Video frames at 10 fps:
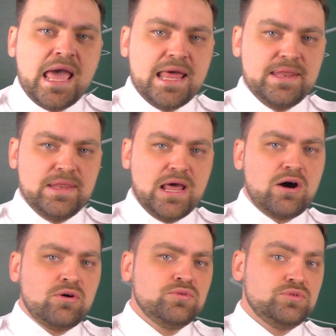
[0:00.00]
And
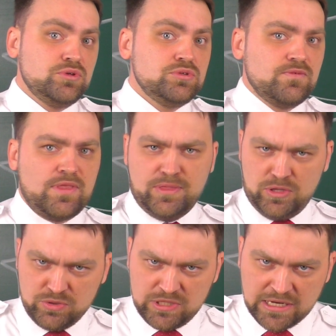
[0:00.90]
now with
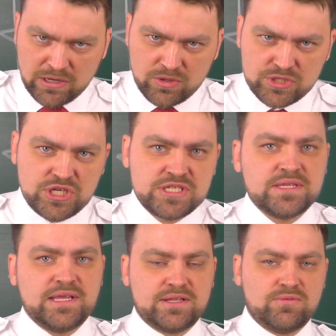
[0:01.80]
new technologies
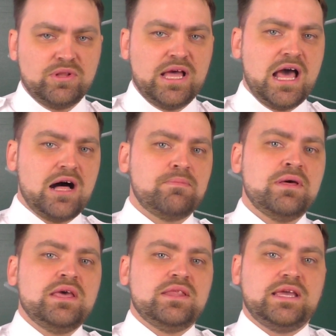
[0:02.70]
that will help